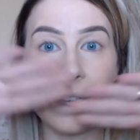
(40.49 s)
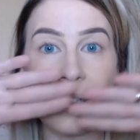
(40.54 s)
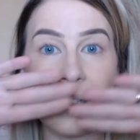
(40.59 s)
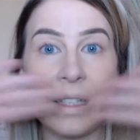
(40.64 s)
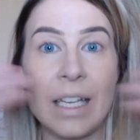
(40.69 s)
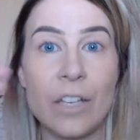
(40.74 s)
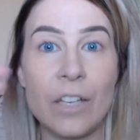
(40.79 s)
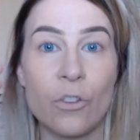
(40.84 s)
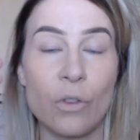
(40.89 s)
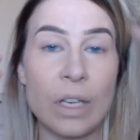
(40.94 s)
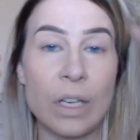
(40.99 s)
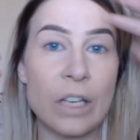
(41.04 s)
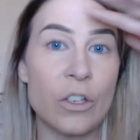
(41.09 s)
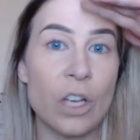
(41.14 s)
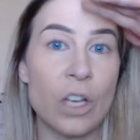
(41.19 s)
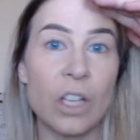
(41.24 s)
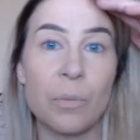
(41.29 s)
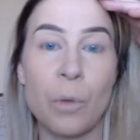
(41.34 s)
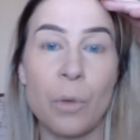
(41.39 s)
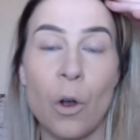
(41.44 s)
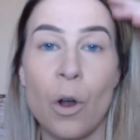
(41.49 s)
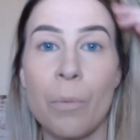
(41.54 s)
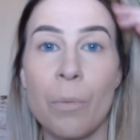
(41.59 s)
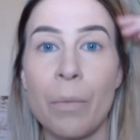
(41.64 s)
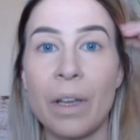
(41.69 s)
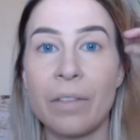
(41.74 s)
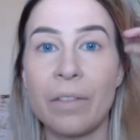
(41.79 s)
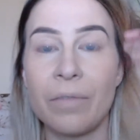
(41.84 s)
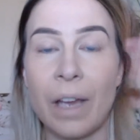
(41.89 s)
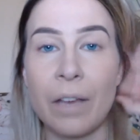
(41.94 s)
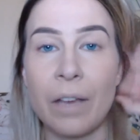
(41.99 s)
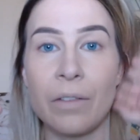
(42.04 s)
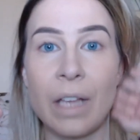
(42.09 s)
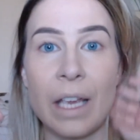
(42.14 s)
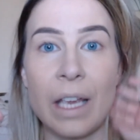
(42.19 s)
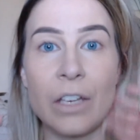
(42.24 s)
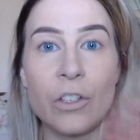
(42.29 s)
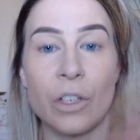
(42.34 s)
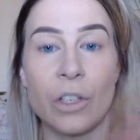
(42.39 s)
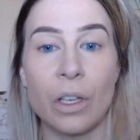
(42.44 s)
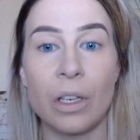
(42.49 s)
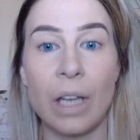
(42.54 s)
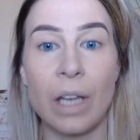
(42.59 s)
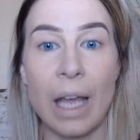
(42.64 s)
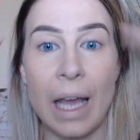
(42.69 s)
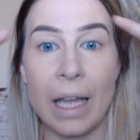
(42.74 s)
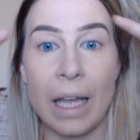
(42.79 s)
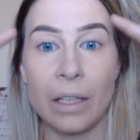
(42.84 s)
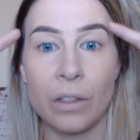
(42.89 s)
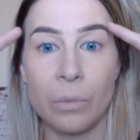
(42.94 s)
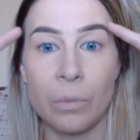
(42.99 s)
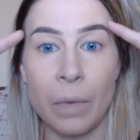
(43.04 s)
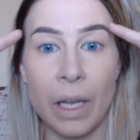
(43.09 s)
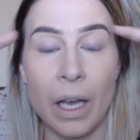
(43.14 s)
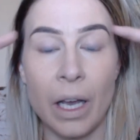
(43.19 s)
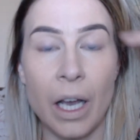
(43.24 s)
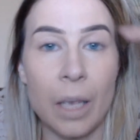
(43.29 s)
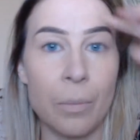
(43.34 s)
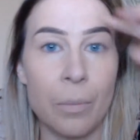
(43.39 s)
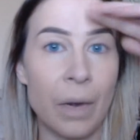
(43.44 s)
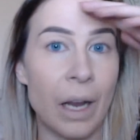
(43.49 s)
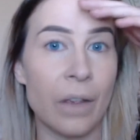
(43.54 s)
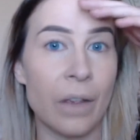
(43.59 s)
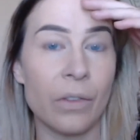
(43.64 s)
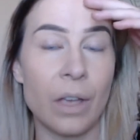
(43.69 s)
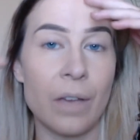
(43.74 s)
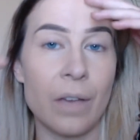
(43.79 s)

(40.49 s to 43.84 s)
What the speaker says: is literally just put on my foundation and my eyebrows.